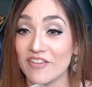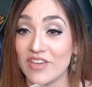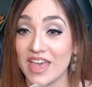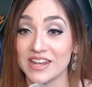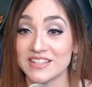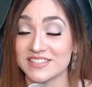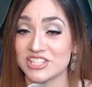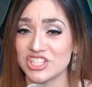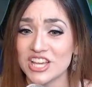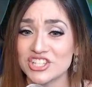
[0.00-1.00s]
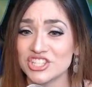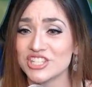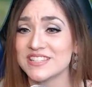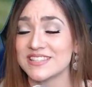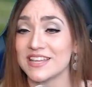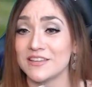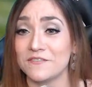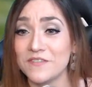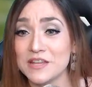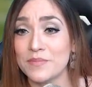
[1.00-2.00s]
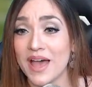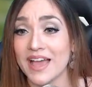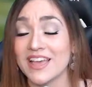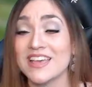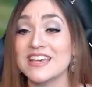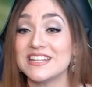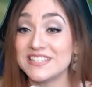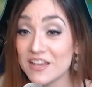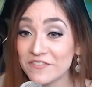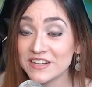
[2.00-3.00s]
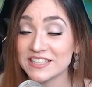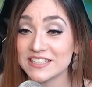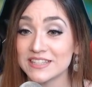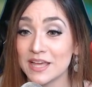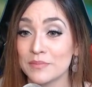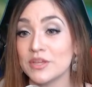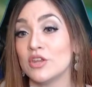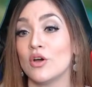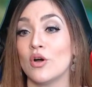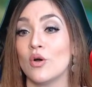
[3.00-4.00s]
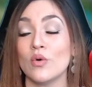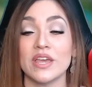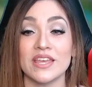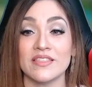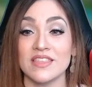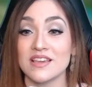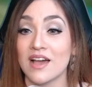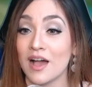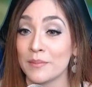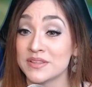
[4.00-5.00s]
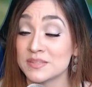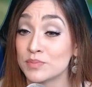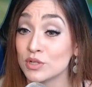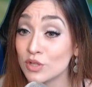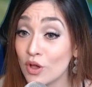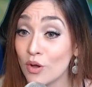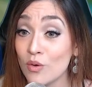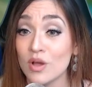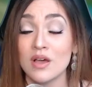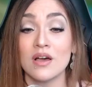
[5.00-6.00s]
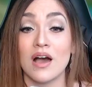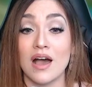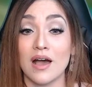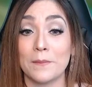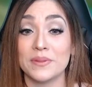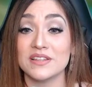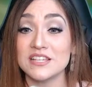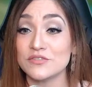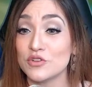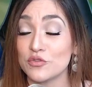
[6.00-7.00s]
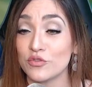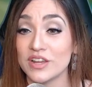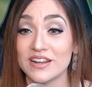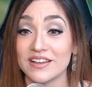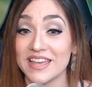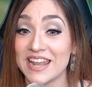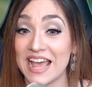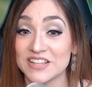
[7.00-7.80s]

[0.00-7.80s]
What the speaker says: any suggestions, any feedback, definitely let me know in the comments below. Please feel free to, again, ask